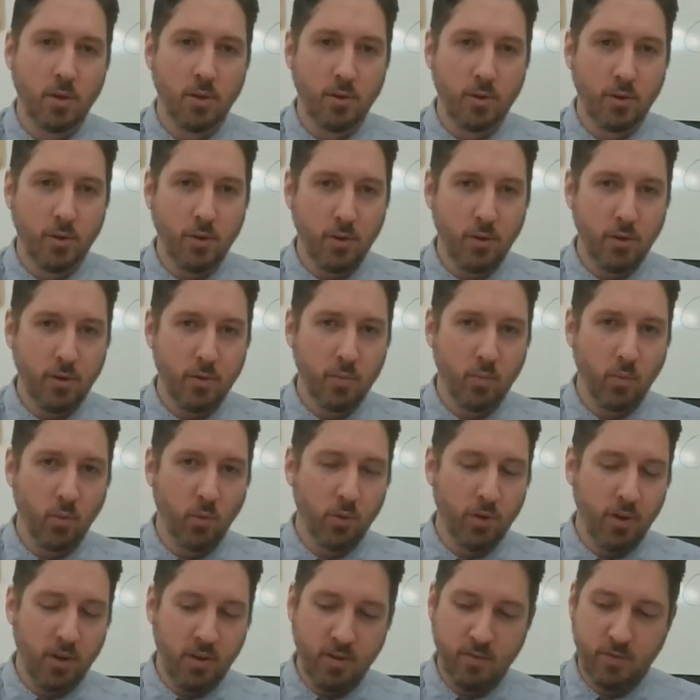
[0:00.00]
Good
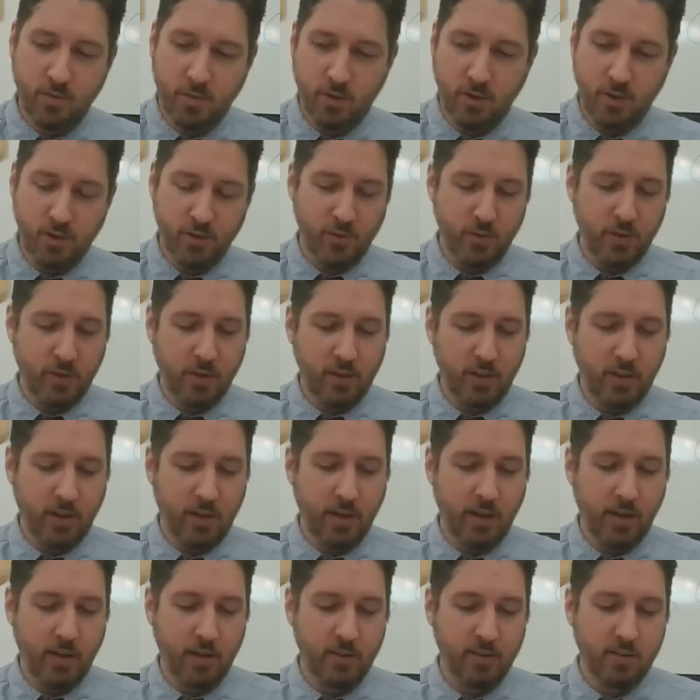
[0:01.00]
morning, philosophy
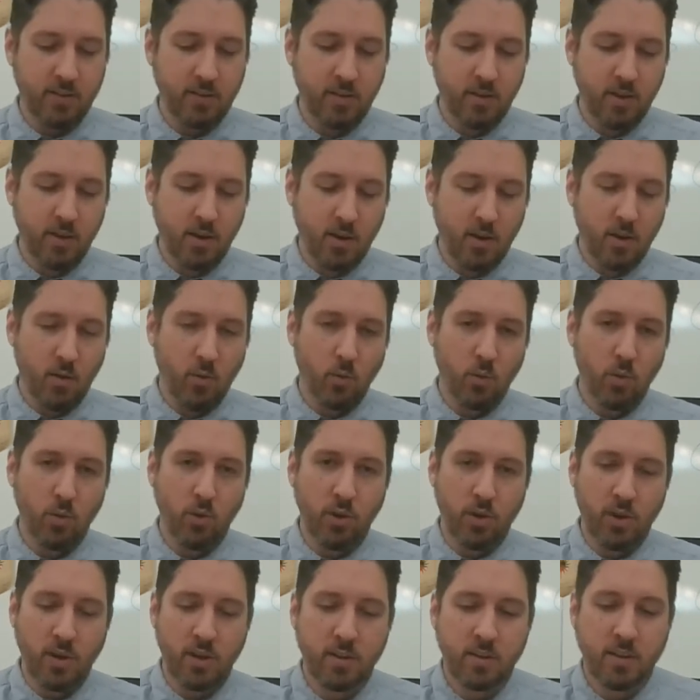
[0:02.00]
class. We're
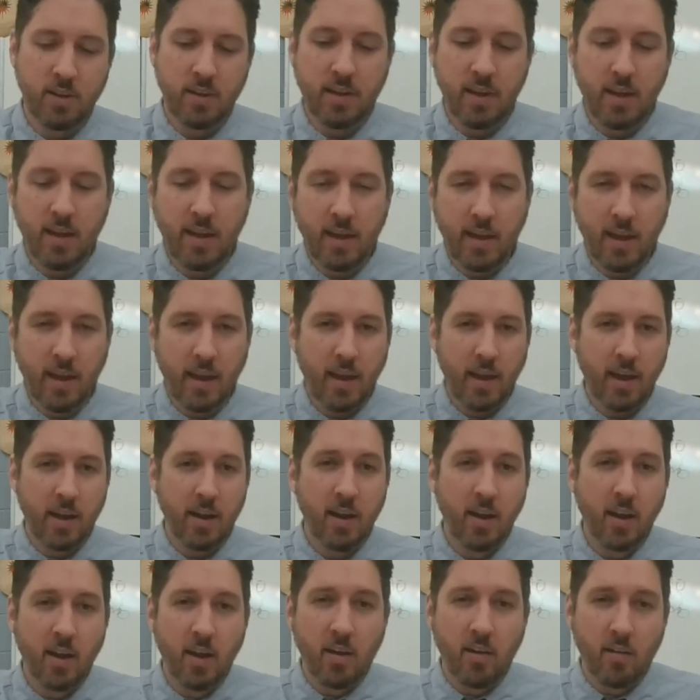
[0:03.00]
looking today
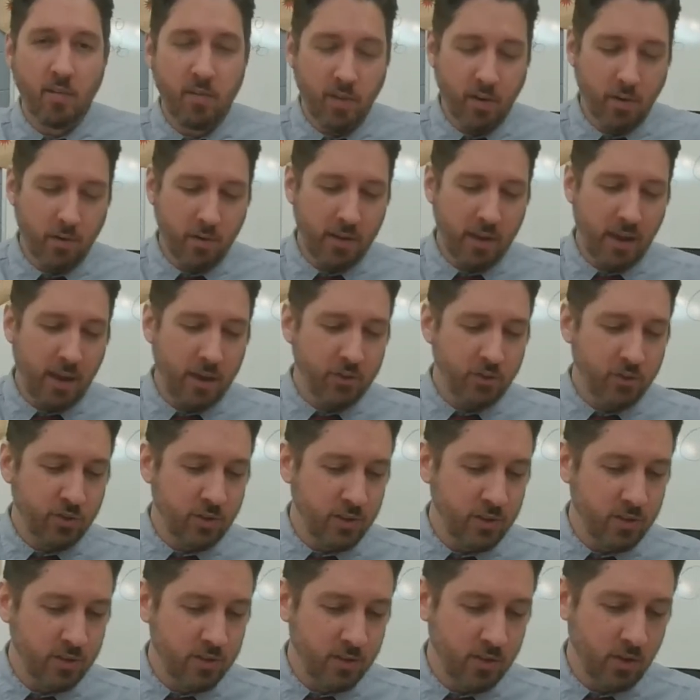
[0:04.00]
at
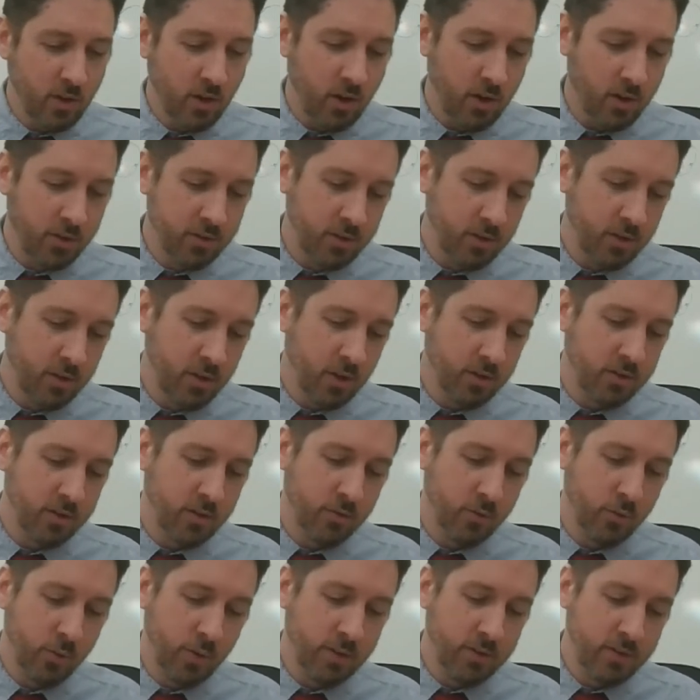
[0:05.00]
variations on
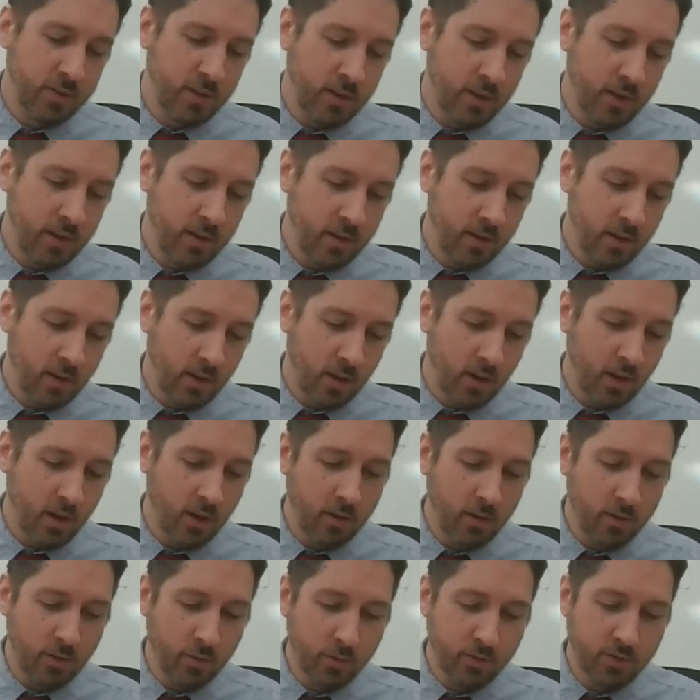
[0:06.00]
deductive reasoning.
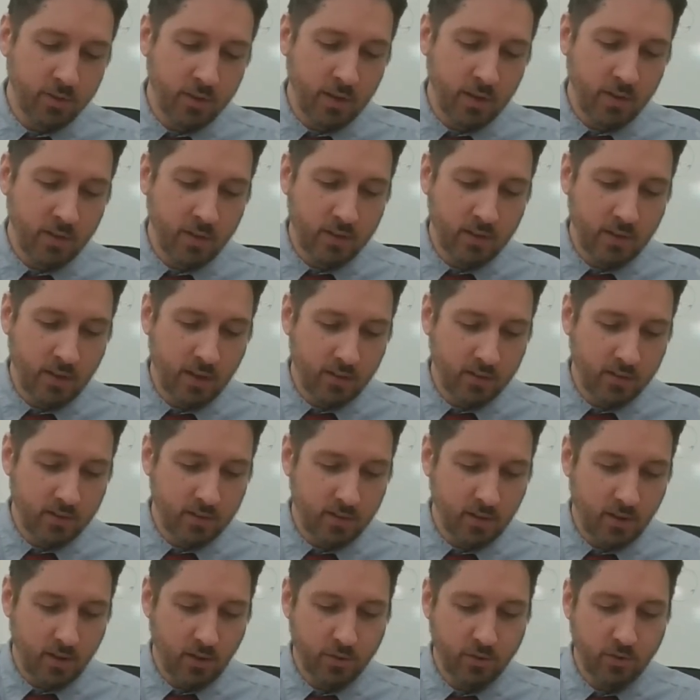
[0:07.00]
You'll see in the text
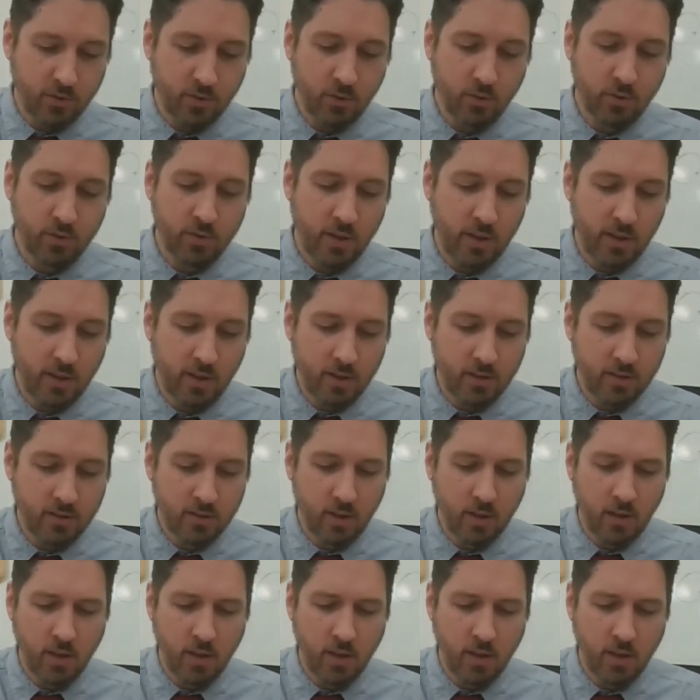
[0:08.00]
it also says